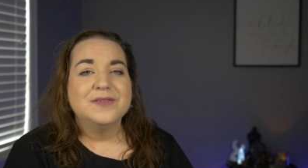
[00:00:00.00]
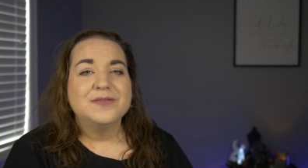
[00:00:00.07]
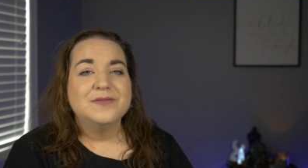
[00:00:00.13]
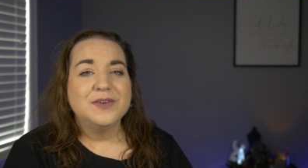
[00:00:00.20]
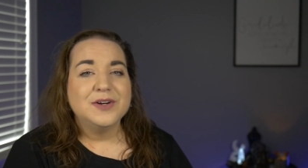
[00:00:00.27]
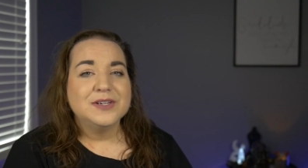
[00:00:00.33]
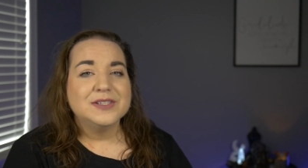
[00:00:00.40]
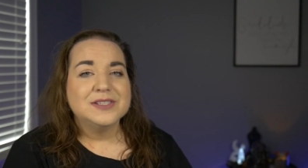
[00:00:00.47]

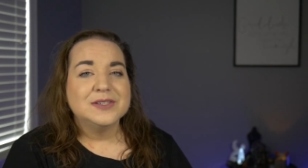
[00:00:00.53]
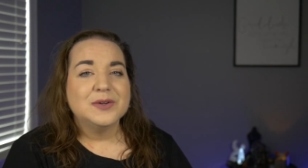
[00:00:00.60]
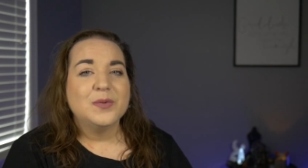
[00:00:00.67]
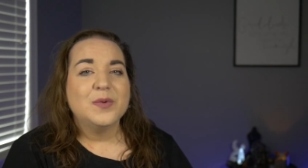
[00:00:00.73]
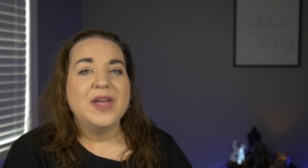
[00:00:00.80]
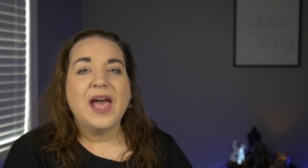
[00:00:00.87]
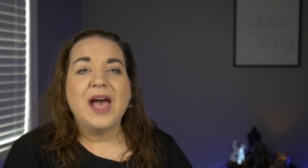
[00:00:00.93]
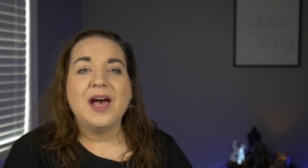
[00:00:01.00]
First,
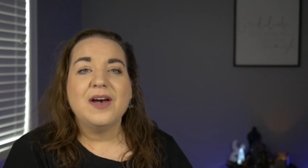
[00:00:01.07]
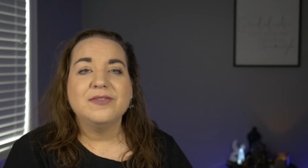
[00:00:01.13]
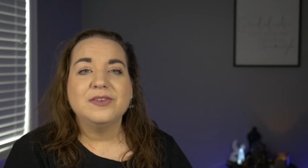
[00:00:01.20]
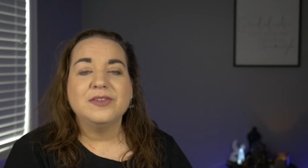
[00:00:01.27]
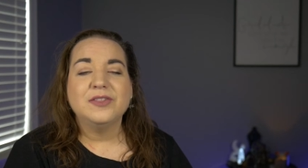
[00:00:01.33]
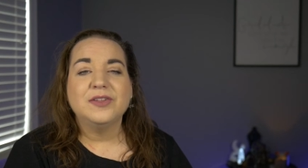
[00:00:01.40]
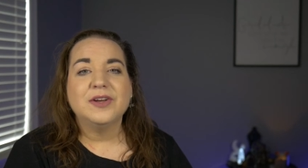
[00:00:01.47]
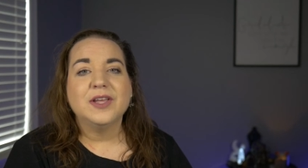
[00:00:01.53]
we have to
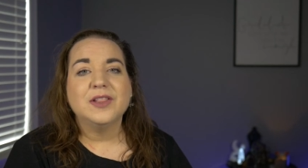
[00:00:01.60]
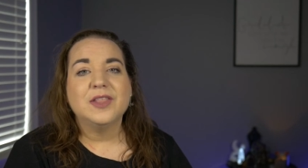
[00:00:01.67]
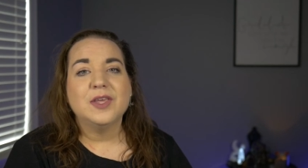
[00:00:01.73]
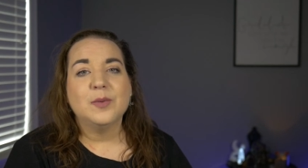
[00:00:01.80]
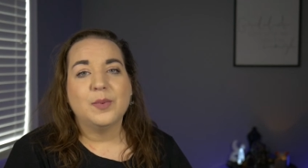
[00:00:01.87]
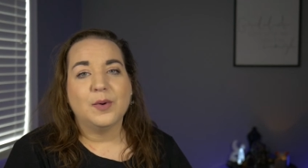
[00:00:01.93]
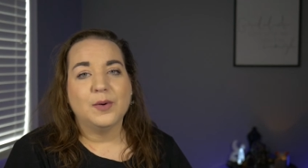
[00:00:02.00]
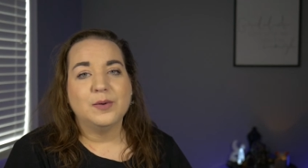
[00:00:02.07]
look at the
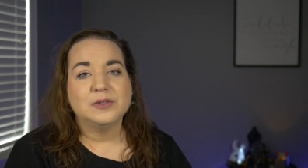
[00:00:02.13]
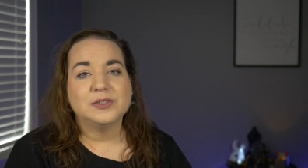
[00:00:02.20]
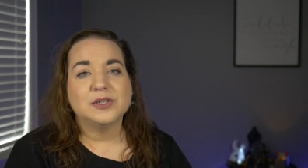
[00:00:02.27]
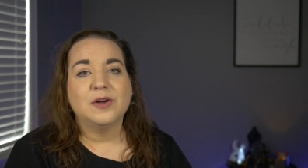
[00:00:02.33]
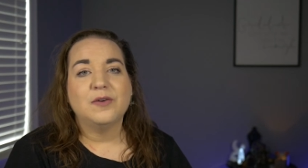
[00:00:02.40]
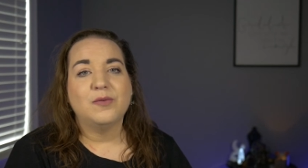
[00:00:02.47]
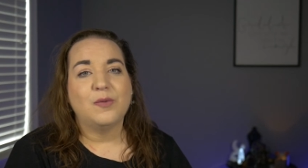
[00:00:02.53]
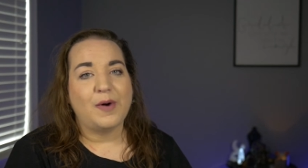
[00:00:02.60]
approach
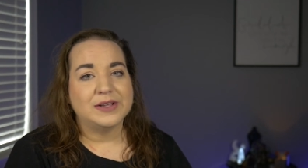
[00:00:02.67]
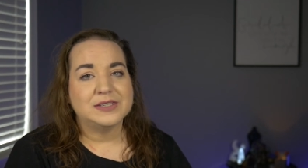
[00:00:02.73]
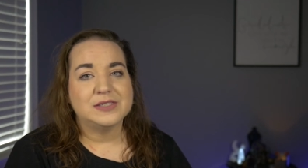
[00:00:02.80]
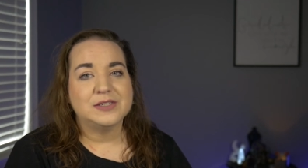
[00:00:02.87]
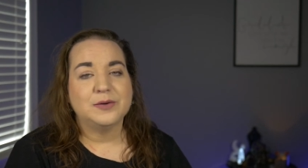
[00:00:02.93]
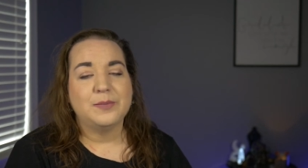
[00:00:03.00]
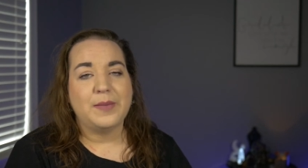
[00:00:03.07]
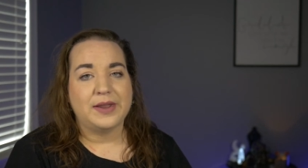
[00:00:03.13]
of
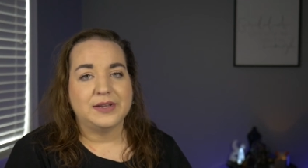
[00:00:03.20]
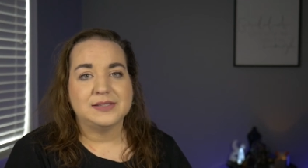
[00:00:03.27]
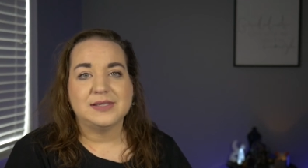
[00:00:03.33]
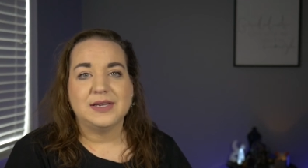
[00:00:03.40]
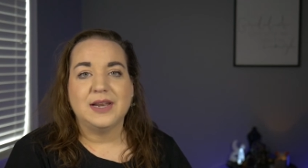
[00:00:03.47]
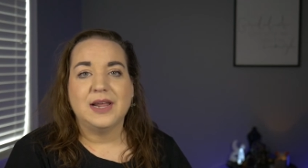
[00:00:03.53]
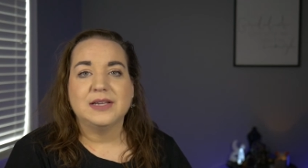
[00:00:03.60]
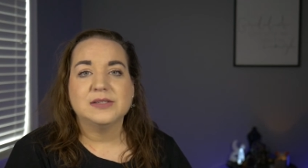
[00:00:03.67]
Western
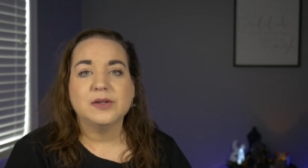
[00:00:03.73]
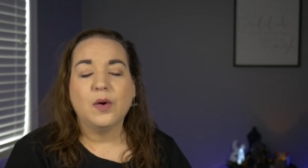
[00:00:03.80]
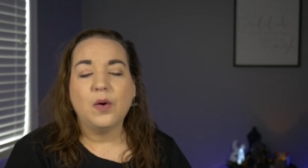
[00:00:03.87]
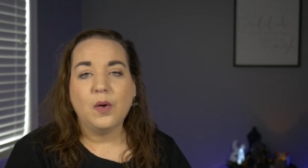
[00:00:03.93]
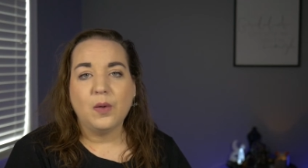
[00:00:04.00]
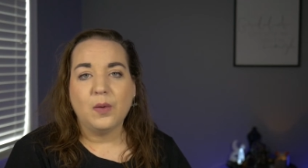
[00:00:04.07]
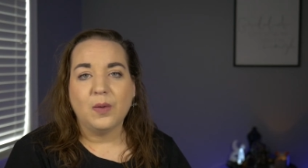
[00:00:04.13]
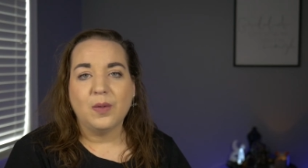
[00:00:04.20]
medicine as a
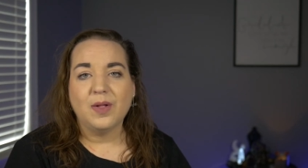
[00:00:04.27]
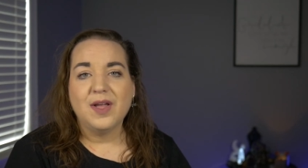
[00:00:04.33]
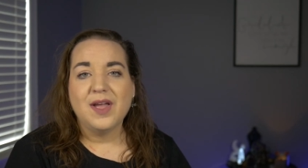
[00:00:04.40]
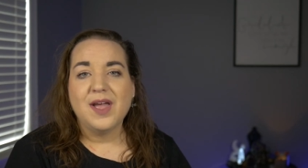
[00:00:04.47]
whole.